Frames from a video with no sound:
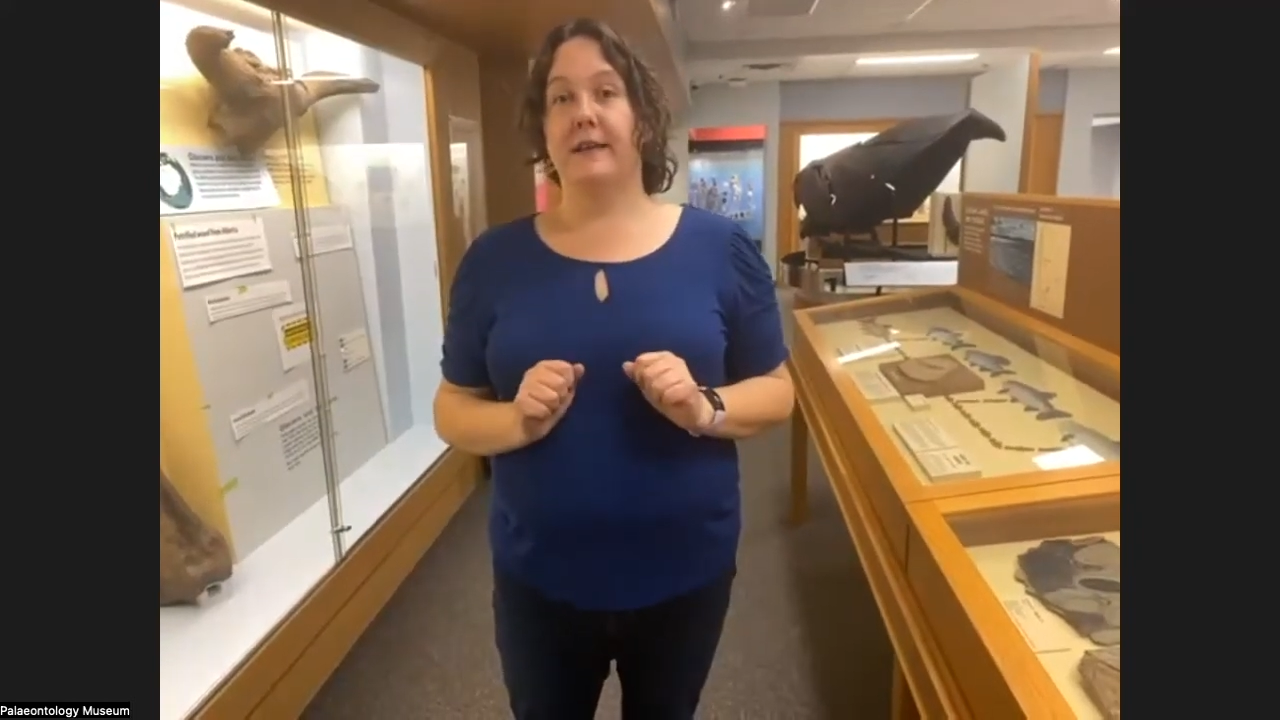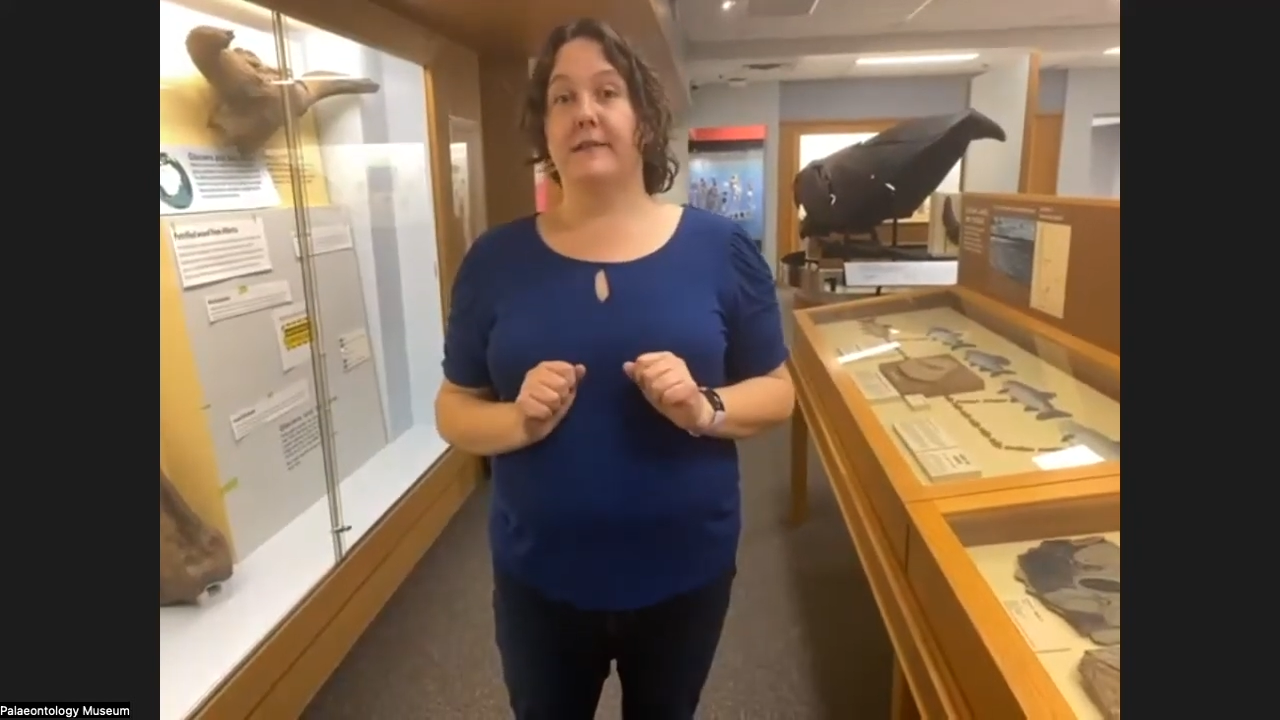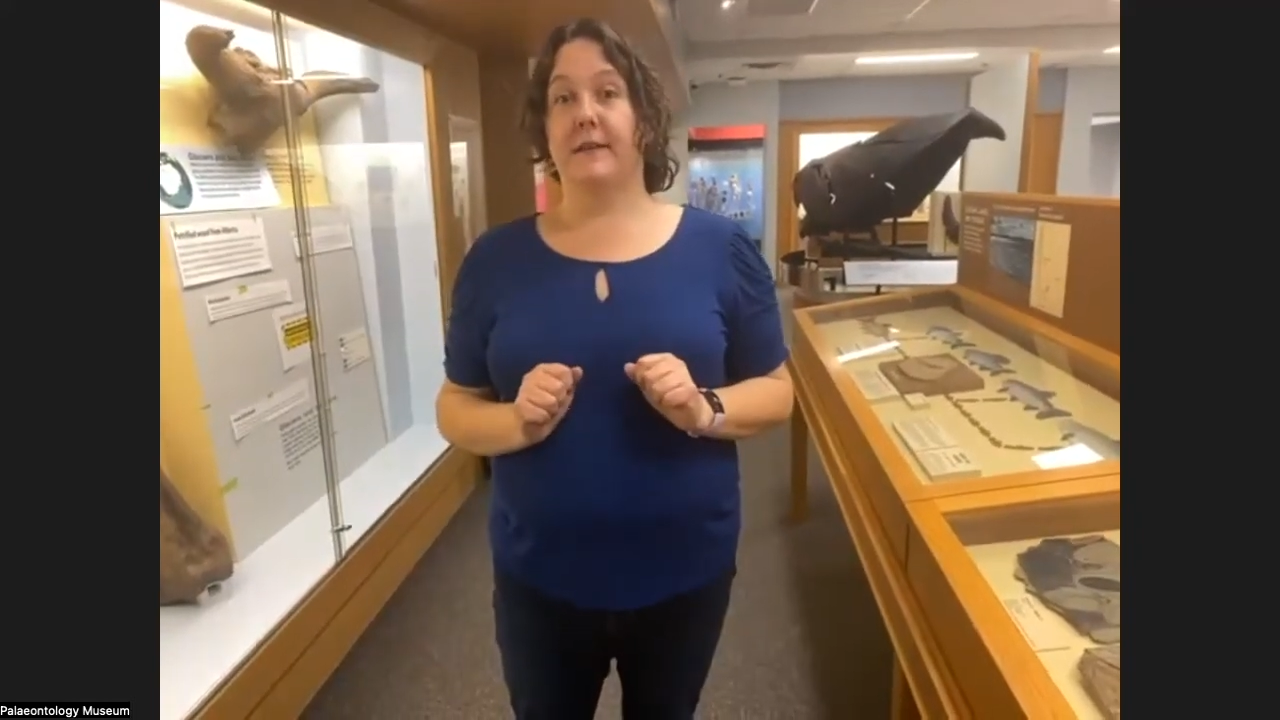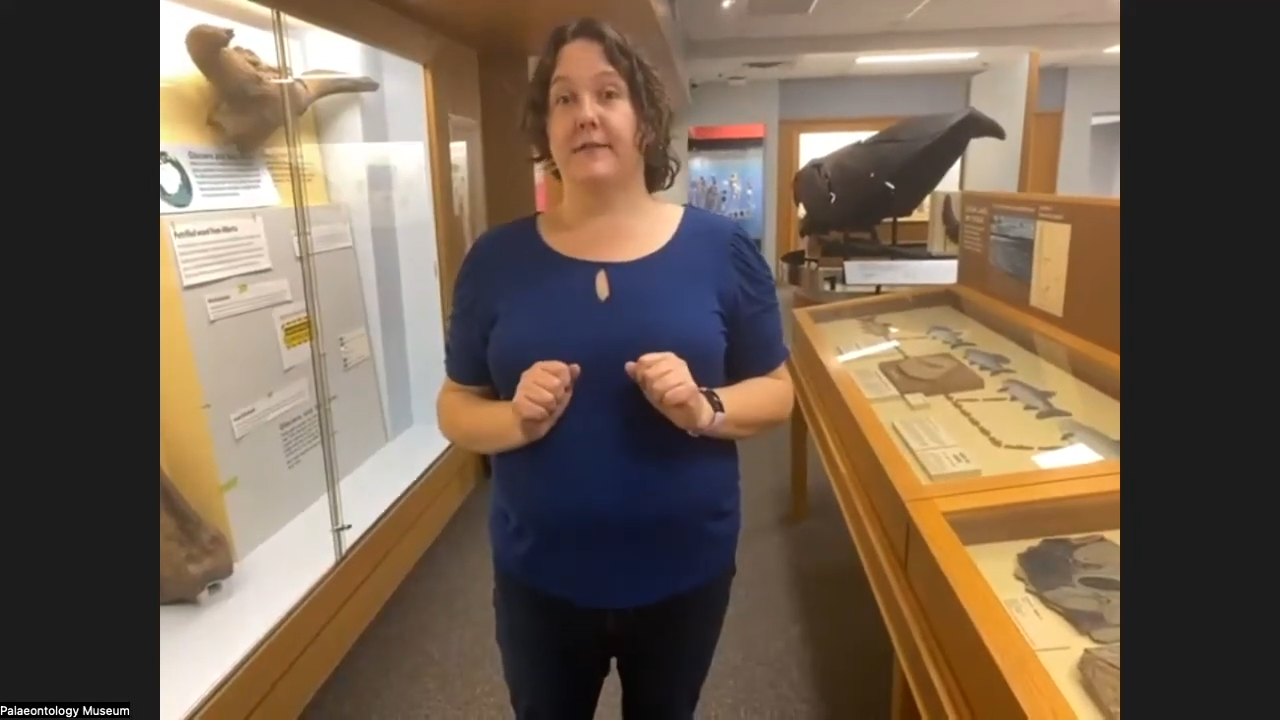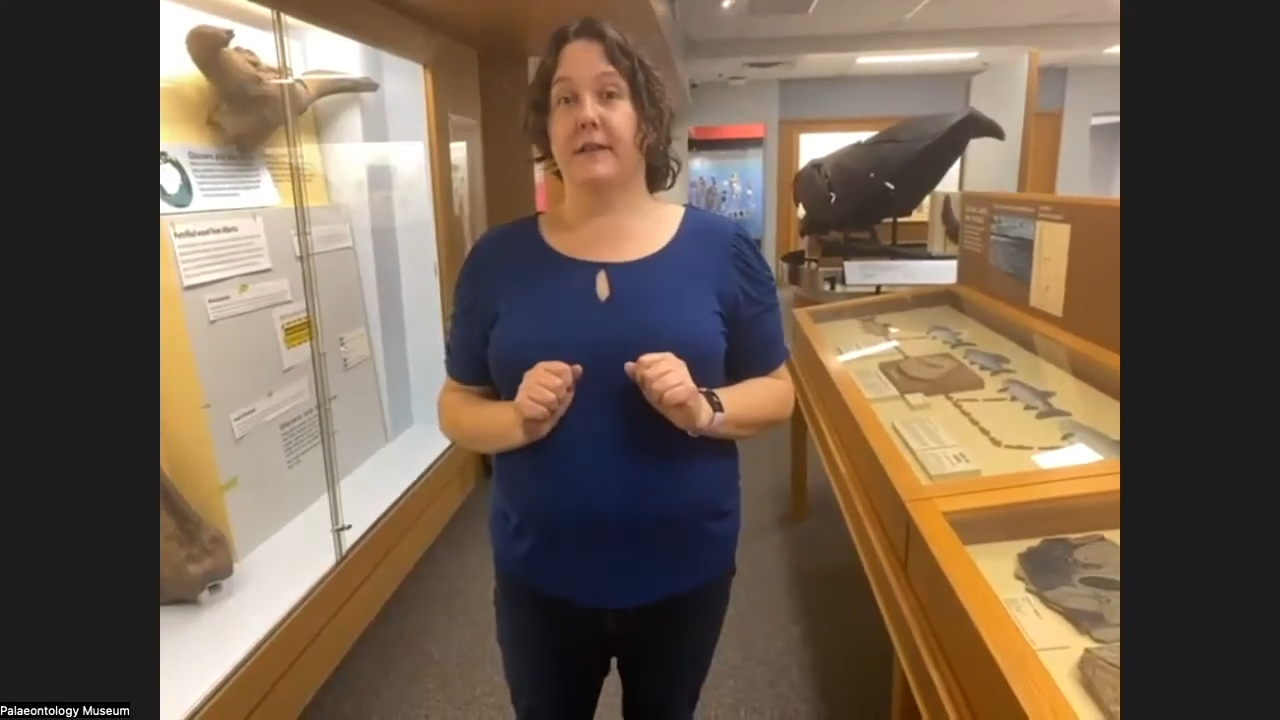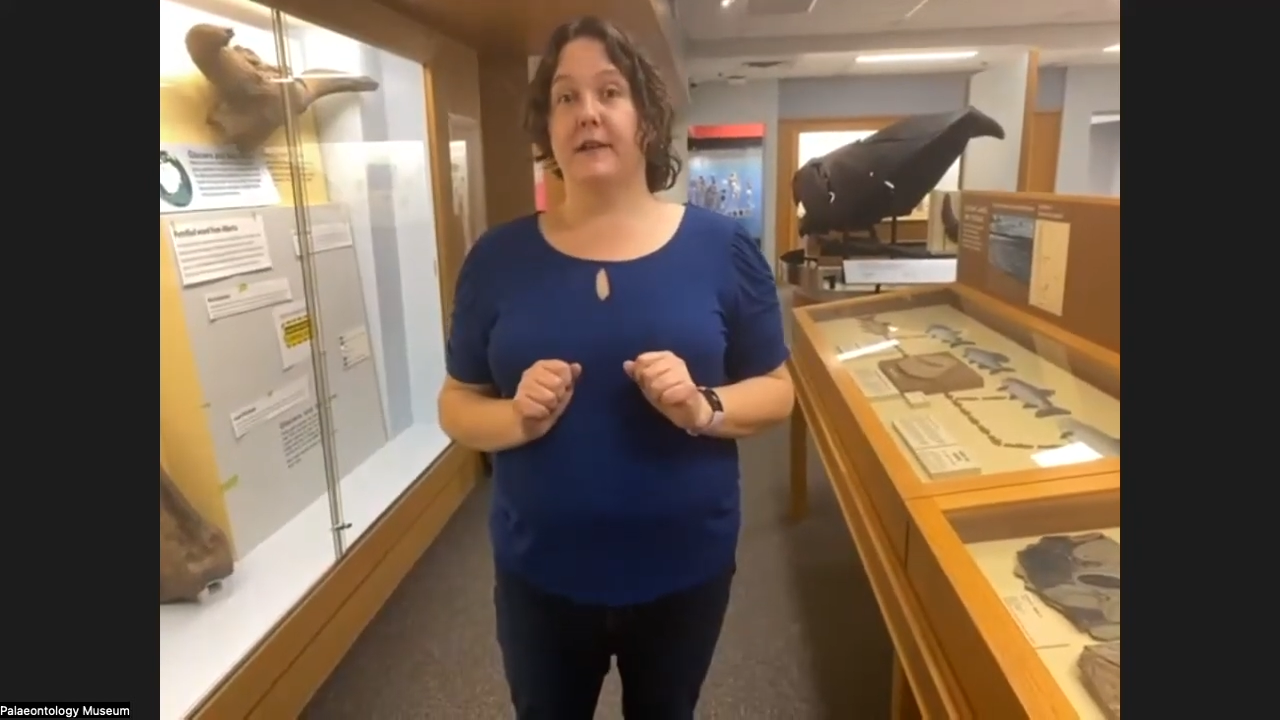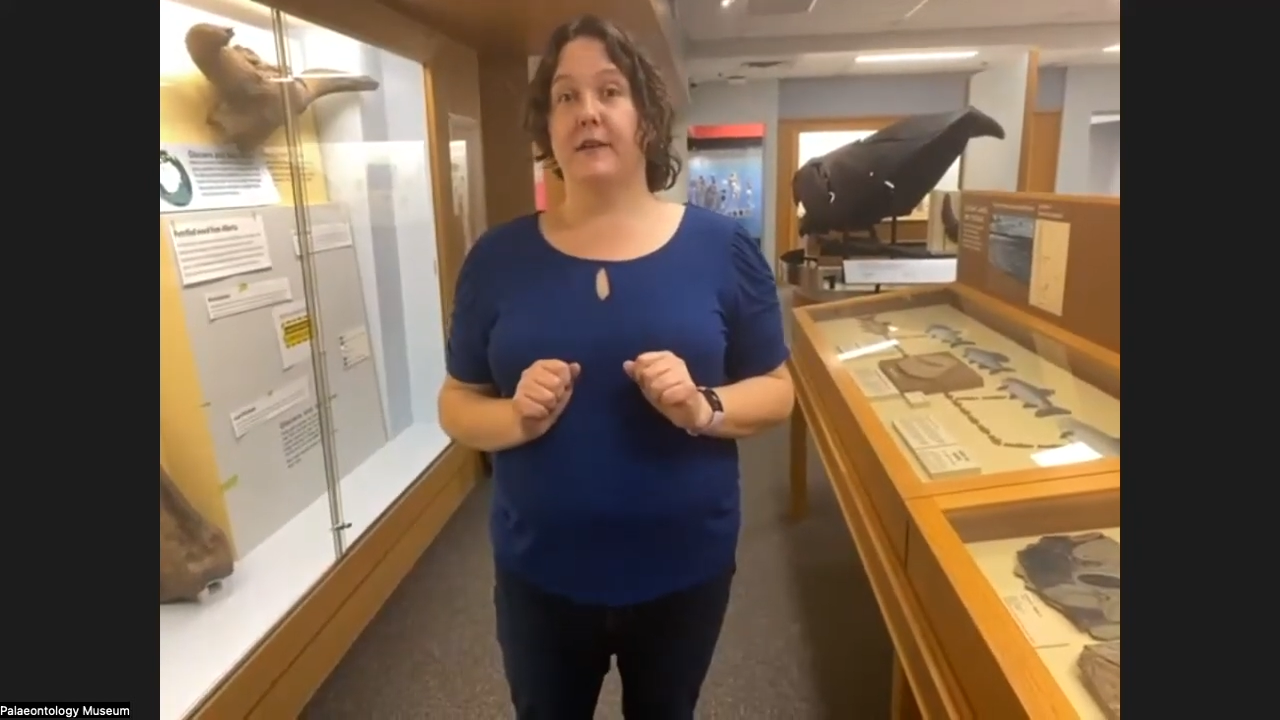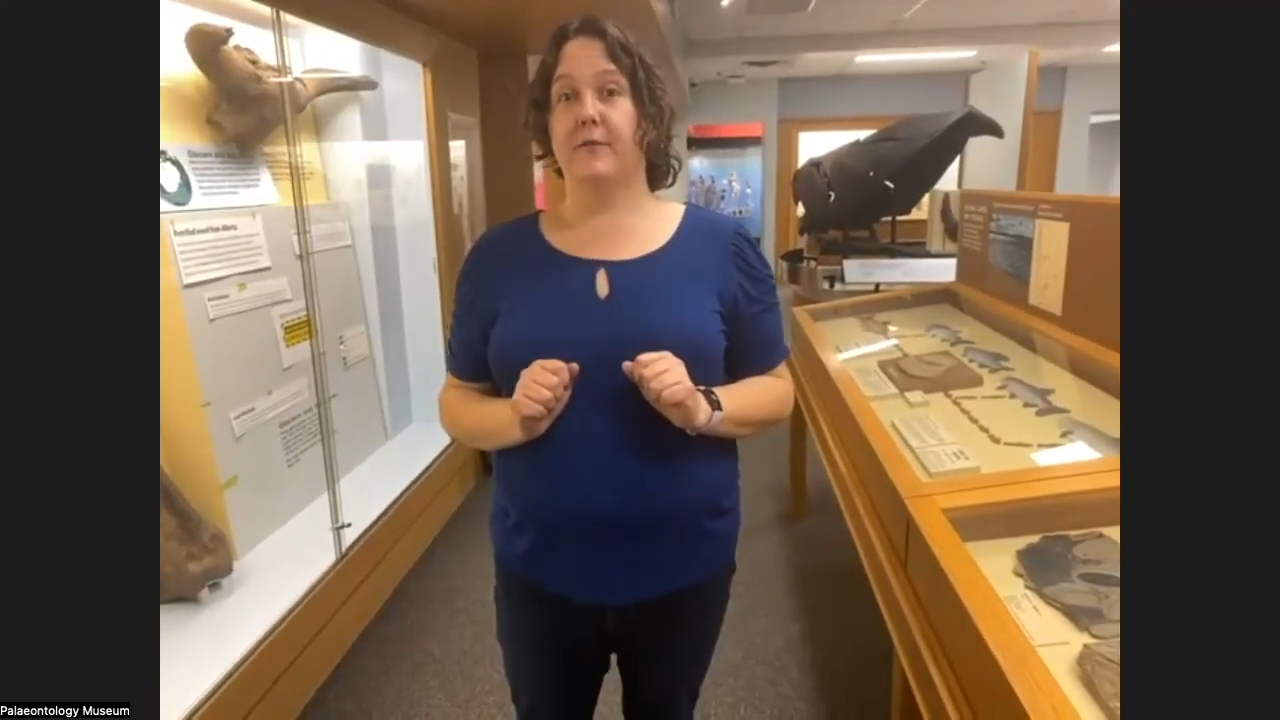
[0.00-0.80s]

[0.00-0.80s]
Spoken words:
definitely go